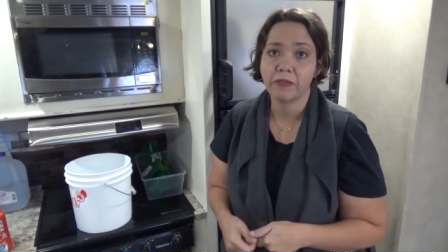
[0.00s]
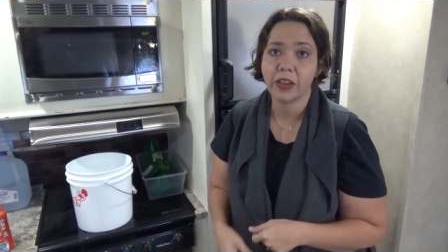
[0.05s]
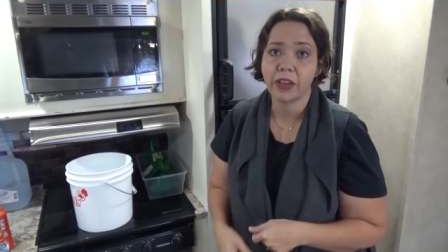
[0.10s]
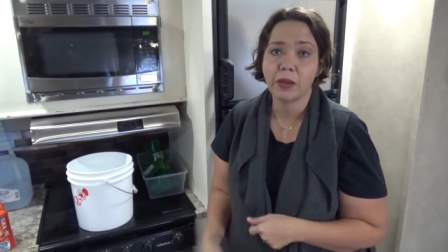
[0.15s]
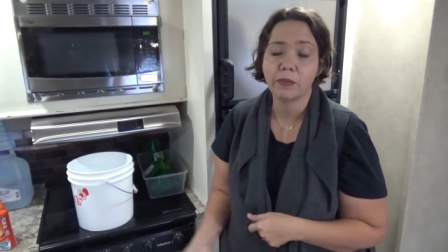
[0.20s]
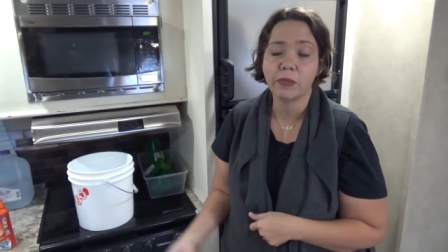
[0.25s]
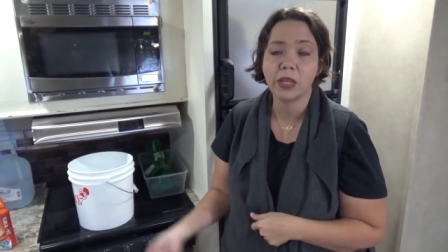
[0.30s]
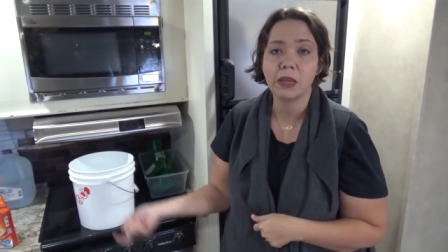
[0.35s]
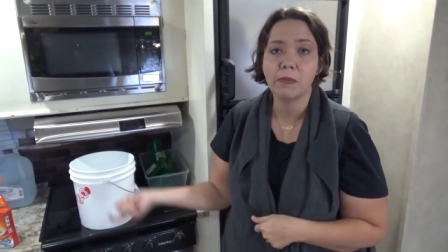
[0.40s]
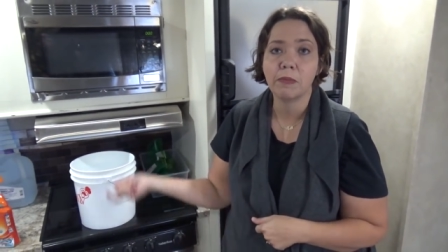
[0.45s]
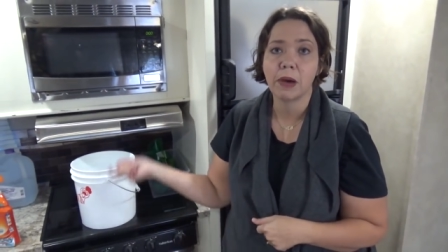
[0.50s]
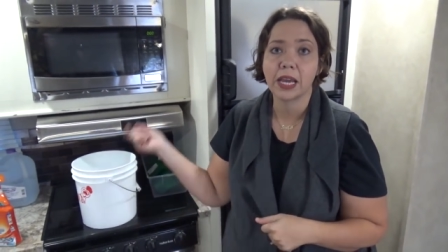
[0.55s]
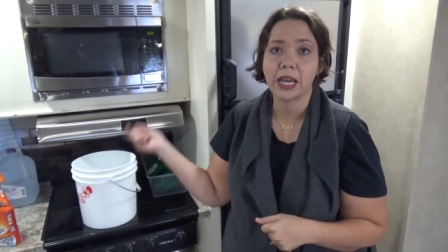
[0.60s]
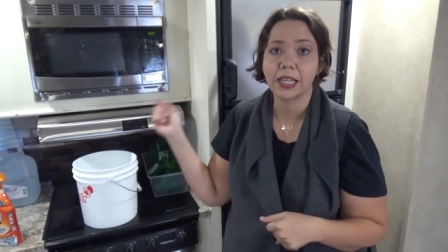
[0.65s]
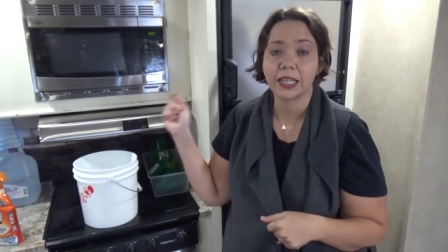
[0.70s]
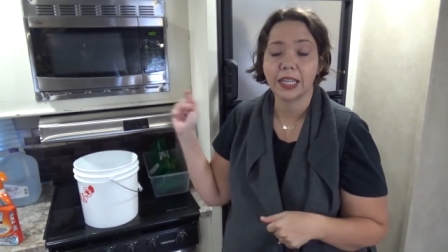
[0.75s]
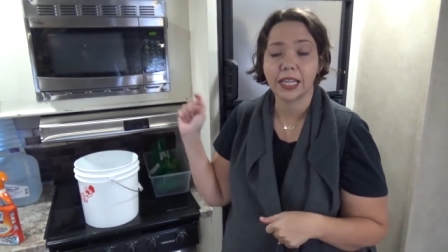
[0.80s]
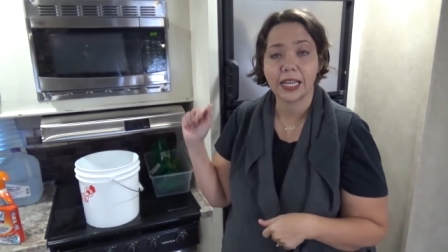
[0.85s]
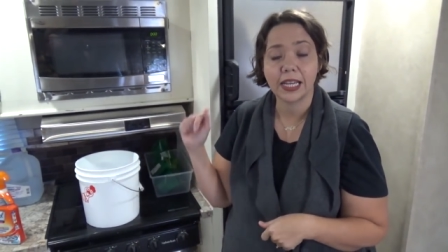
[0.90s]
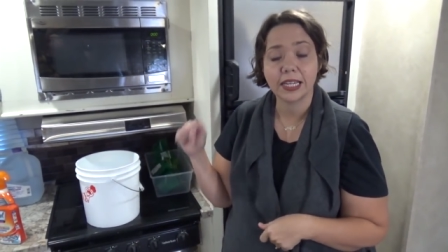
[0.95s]
family by
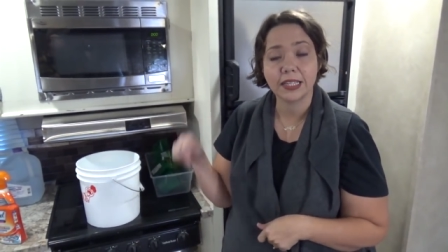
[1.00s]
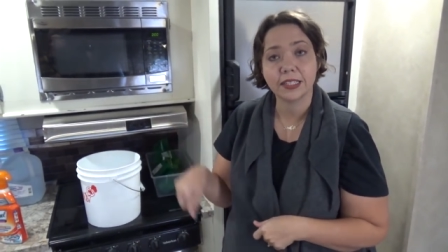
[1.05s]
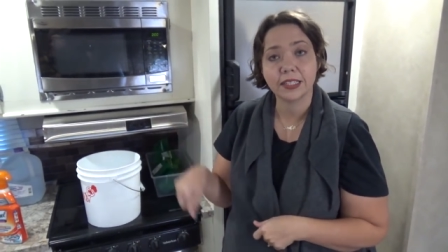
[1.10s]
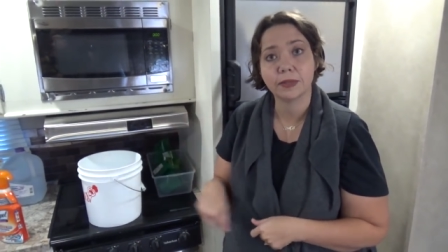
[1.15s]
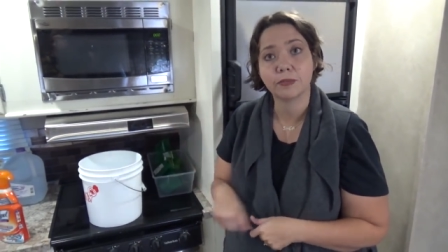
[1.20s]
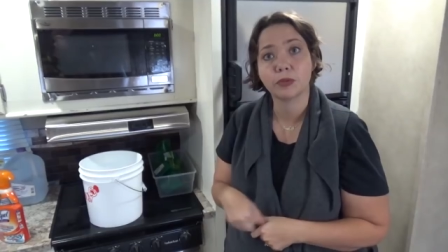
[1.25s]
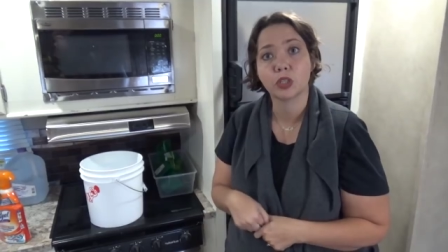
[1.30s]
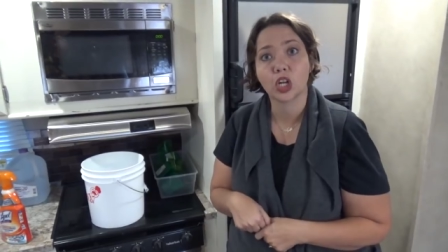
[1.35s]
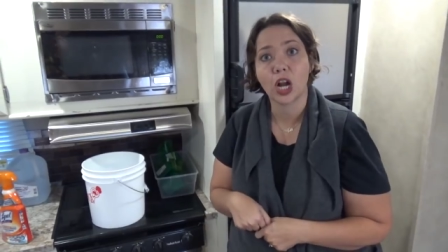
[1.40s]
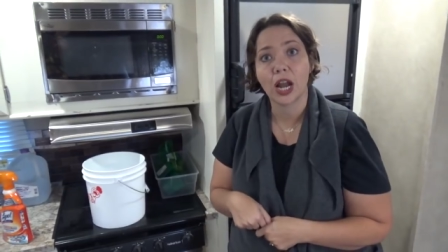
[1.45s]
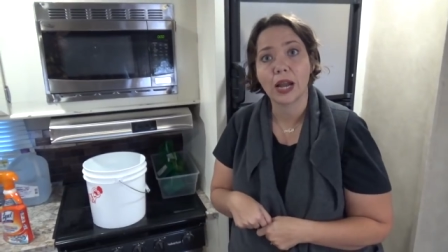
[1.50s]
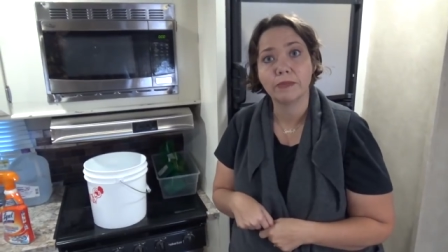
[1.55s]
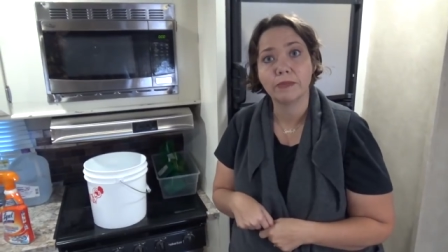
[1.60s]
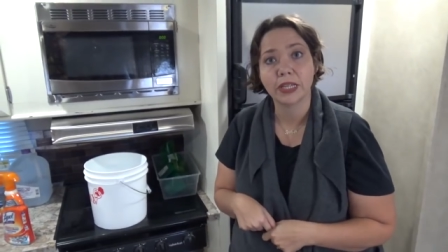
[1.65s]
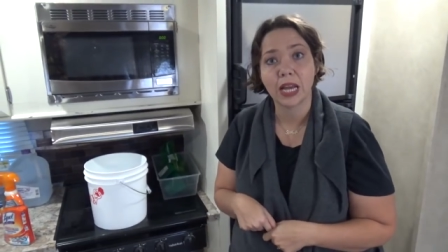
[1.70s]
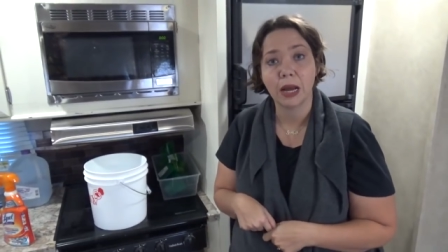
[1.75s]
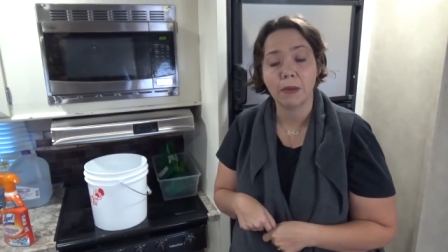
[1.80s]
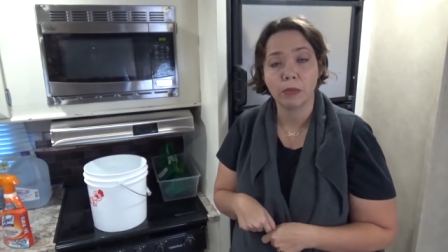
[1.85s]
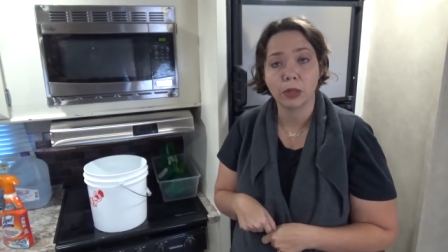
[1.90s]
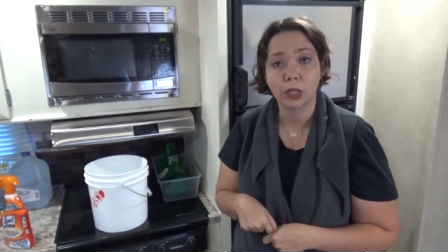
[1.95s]
clicking subscribe
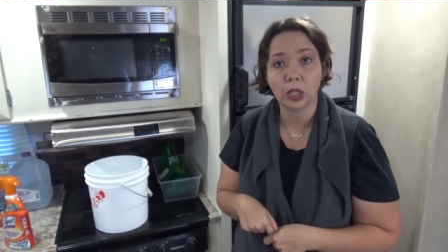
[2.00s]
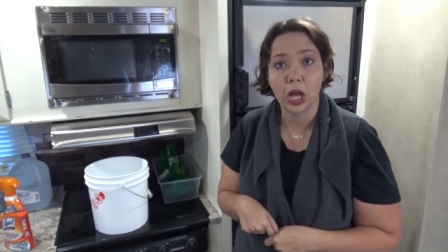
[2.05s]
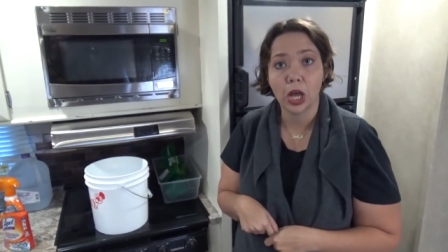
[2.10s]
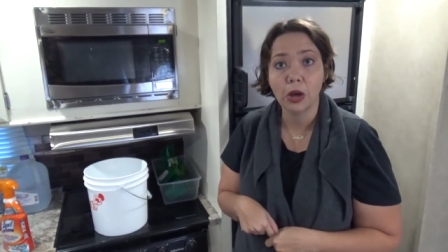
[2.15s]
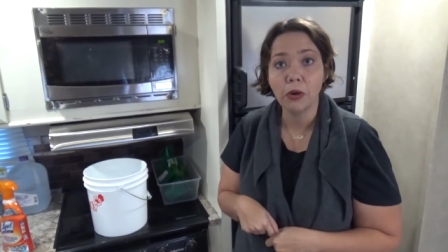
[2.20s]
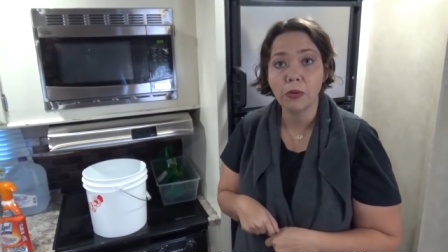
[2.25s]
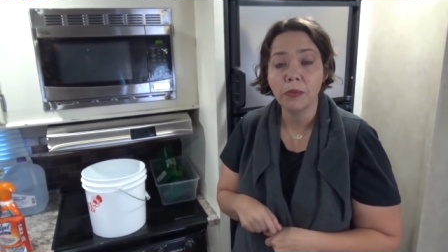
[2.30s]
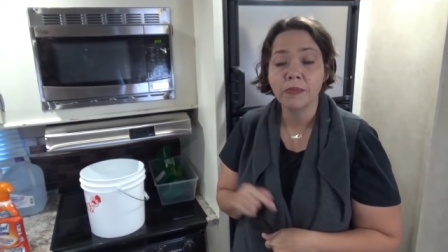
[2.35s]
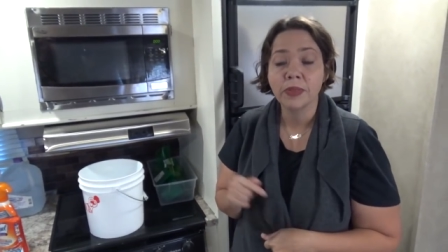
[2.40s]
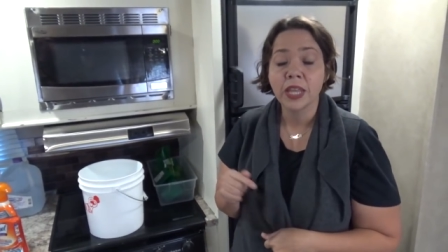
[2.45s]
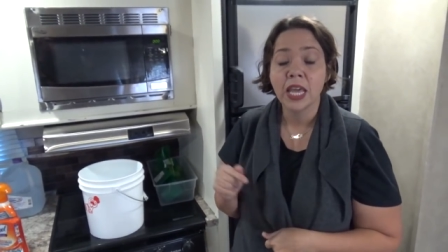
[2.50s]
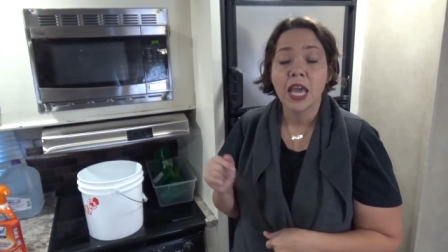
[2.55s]
down below.